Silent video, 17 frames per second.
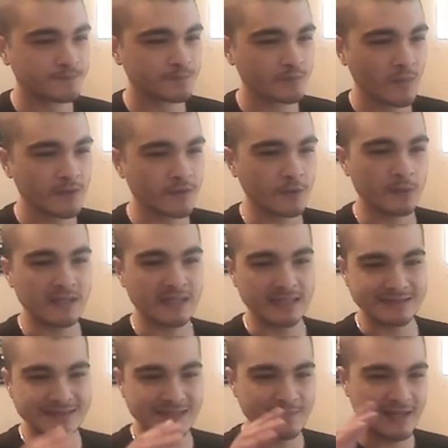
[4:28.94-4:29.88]

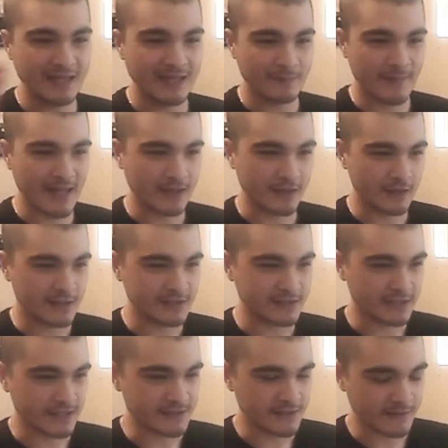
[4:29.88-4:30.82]
So let me get back
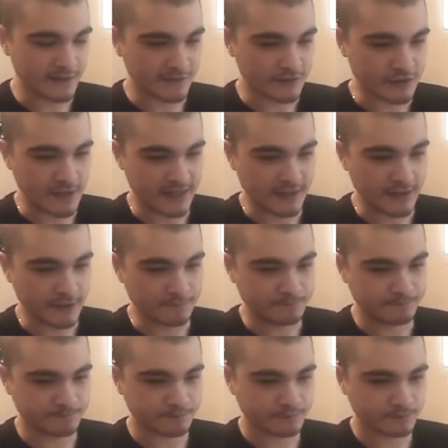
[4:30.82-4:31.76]
onto this track here.
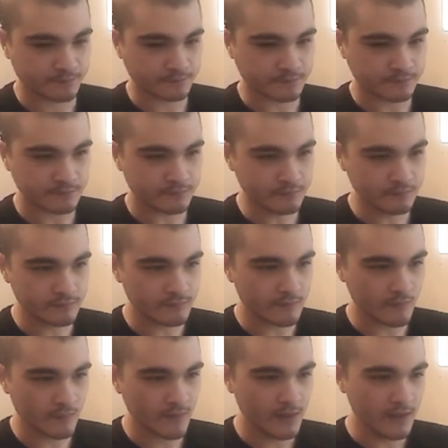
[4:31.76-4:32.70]

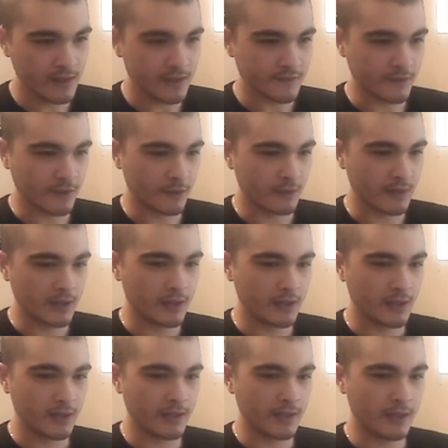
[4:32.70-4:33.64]
So
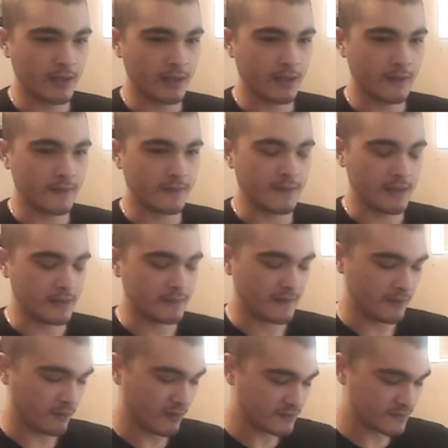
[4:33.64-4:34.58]

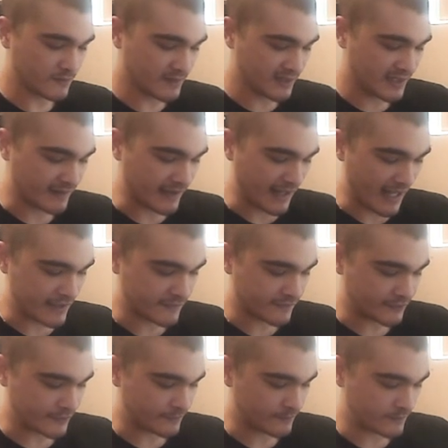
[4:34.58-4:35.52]
the road to release has
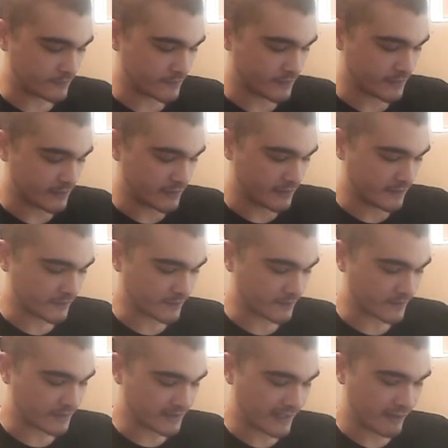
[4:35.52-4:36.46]
some
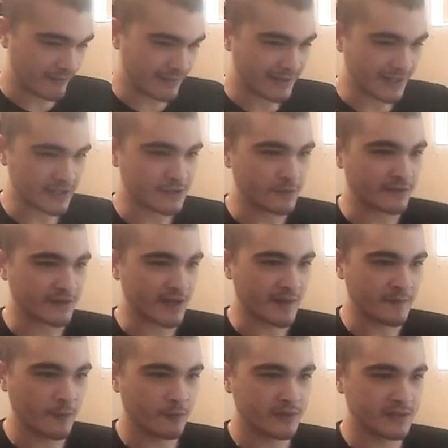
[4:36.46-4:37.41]
glaring issues.
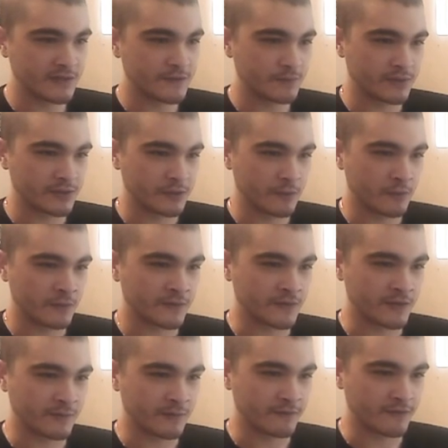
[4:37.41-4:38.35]
I'm going to ignore
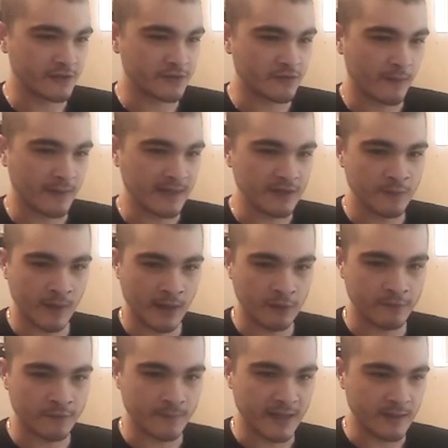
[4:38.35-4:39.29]
some of the
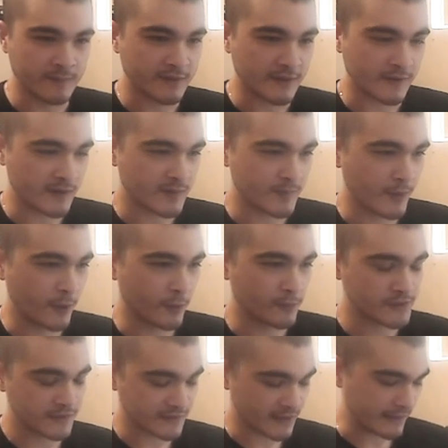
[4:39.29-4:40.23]
2012 memes in this
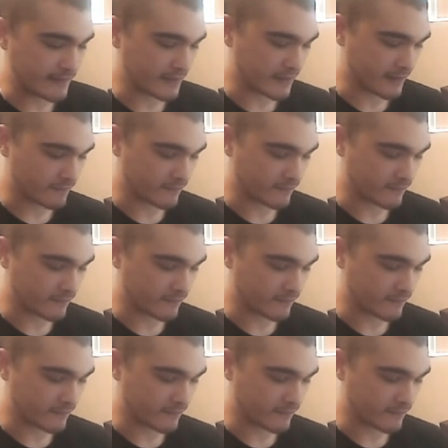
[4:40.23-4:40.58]
post because I think